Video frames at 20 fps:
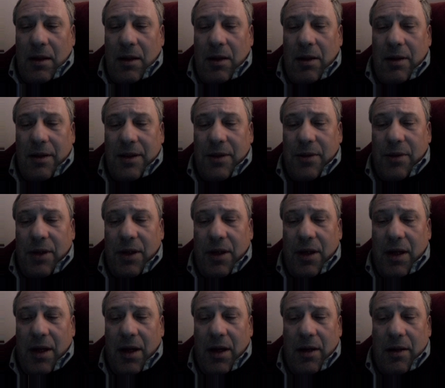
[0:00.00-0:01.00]
Also
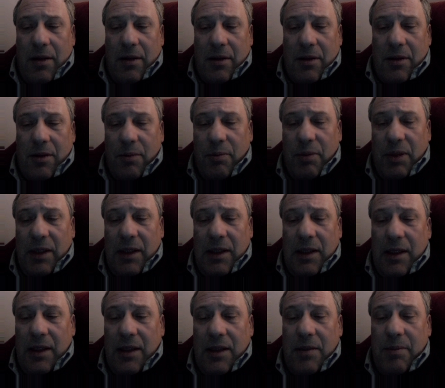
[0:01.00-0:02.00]
here,
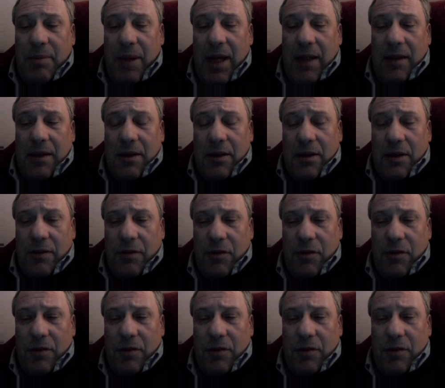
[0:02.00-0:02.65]
completely independently